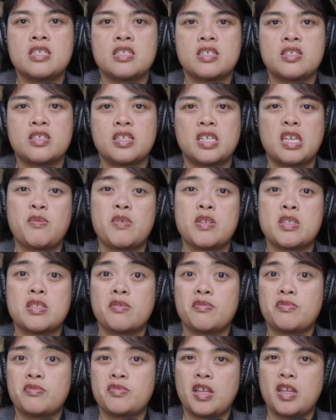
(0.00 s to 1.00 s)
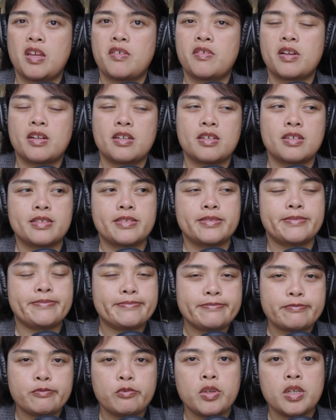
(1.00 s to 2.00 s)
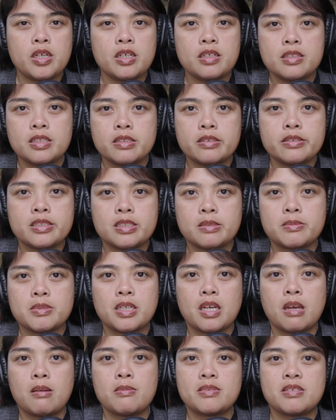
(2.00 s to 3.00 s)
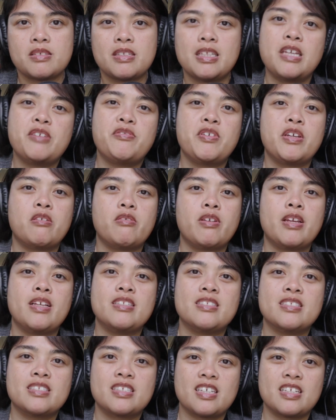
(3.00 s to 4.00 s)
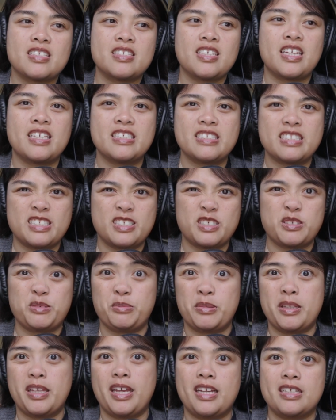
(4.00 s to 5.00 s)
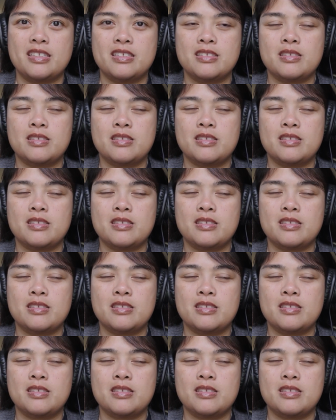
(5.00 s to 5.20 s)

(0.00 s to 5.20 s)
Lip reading: just to give it some flavor because we all know sometimes the leafy greens can taste a little bland.